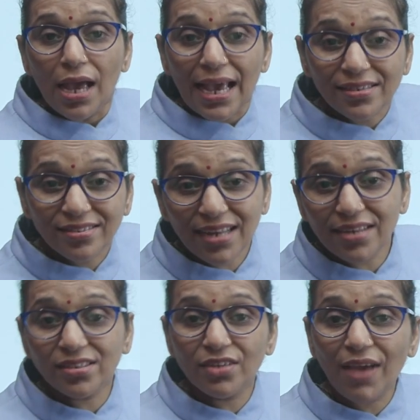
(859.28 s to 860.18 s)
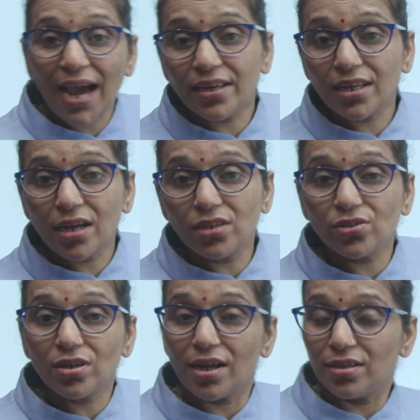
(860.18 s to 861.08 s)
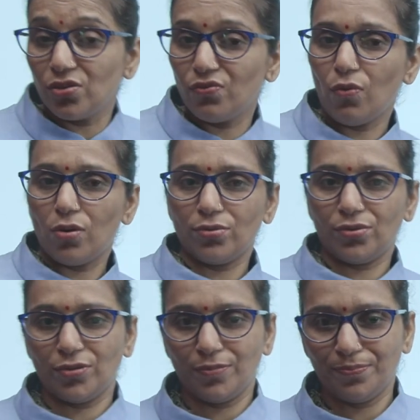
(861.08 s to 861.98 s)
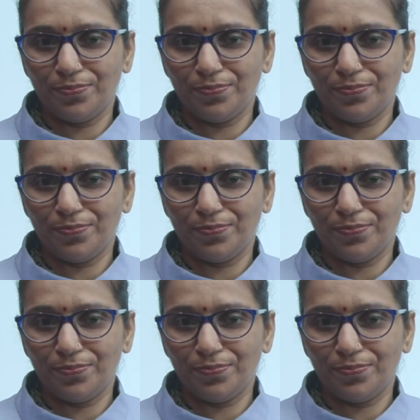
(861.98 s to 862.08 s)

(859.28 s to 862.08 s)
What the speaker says: extensive agriculture is followed.